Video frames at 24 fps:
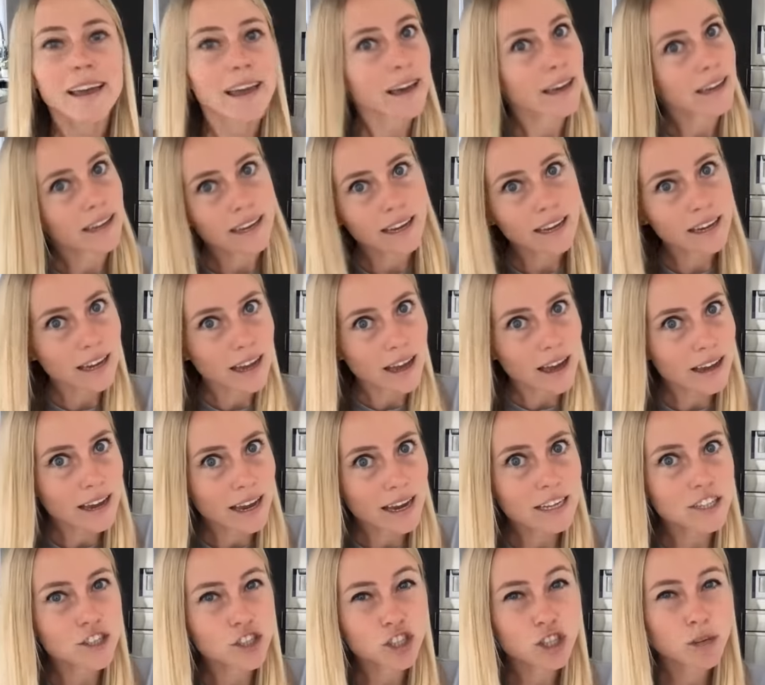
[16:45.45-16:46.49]
Uh, it,
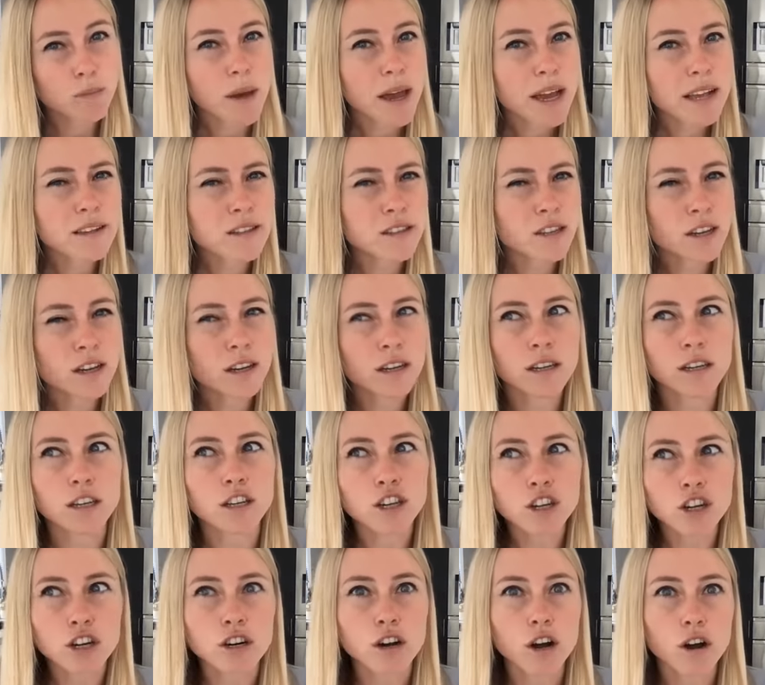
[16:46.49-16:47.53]
again, it just depends on
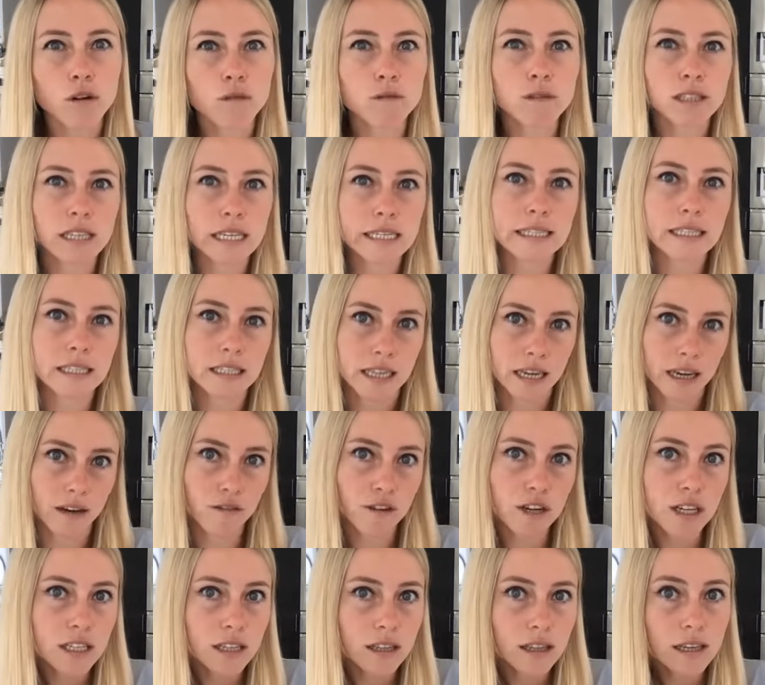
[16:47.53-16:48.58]
your own
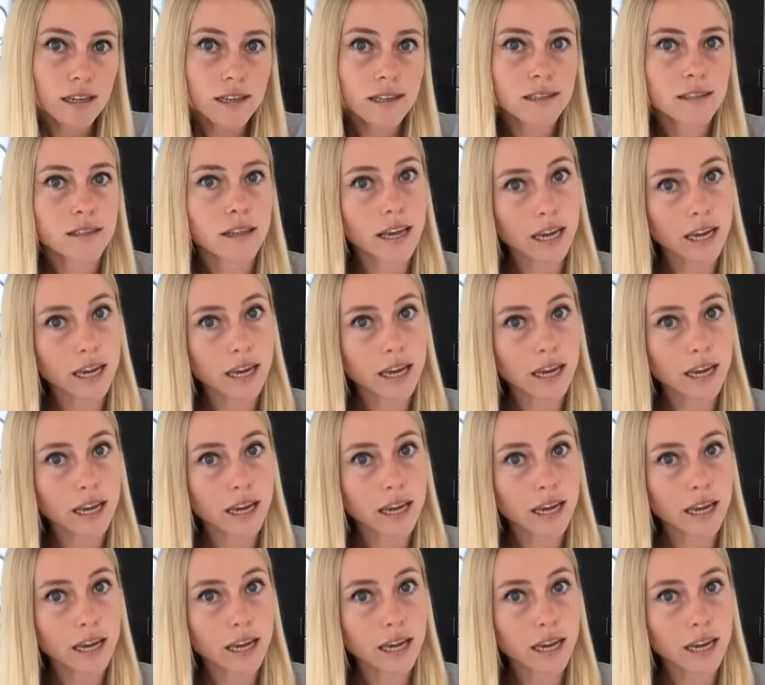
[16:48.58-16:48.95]
sensitivity to these.